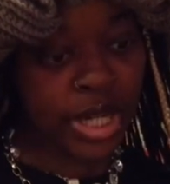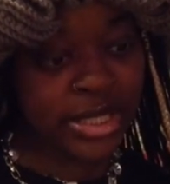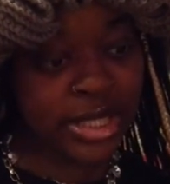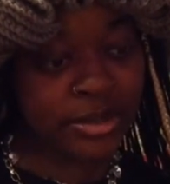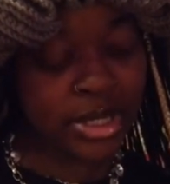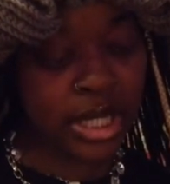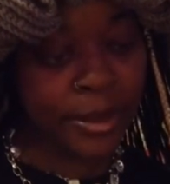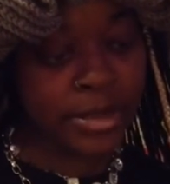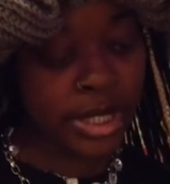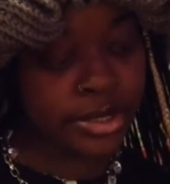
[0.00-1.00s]
I said I was getting
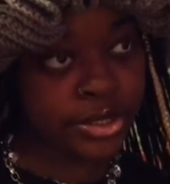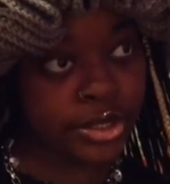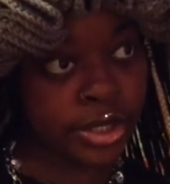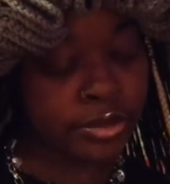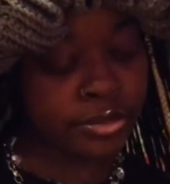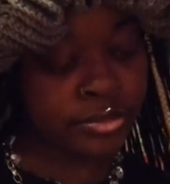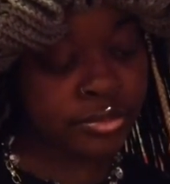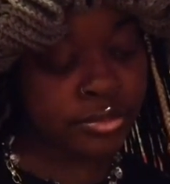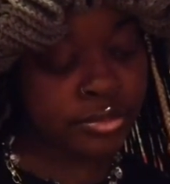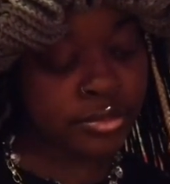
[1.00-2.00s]
appetizers, so
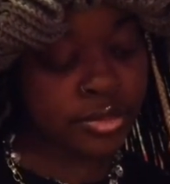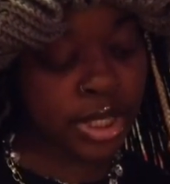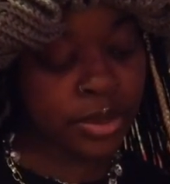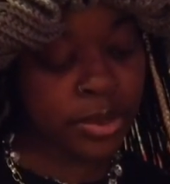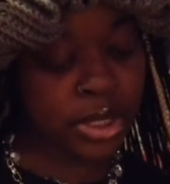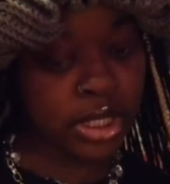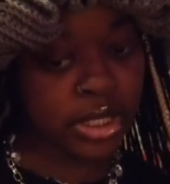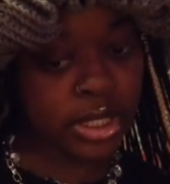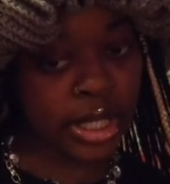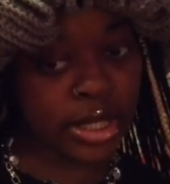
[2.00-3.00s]
I don't really need to
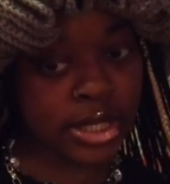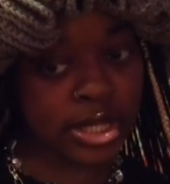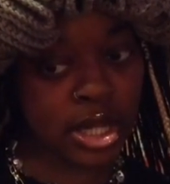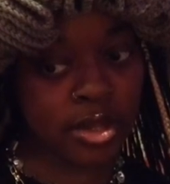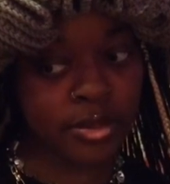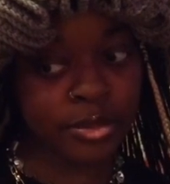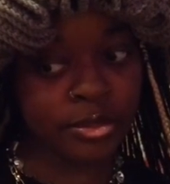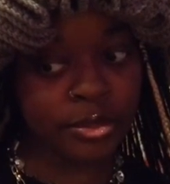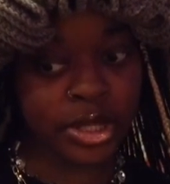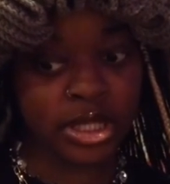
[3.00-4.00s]
look at this, huh?
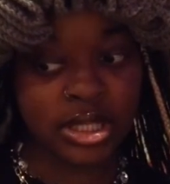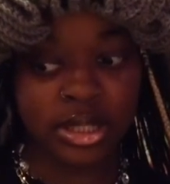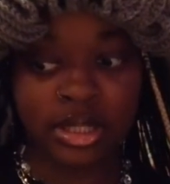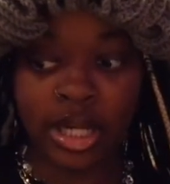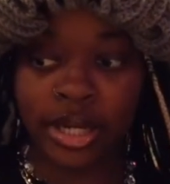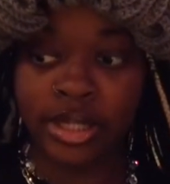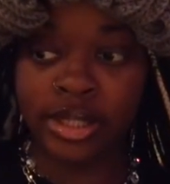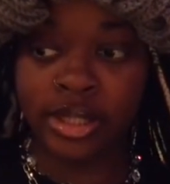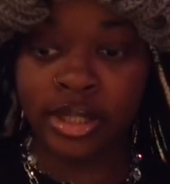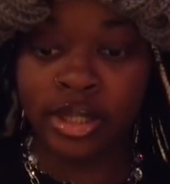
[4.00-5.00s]
But this looks kind of
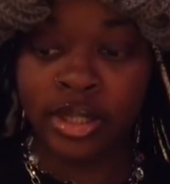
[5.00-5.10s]
good.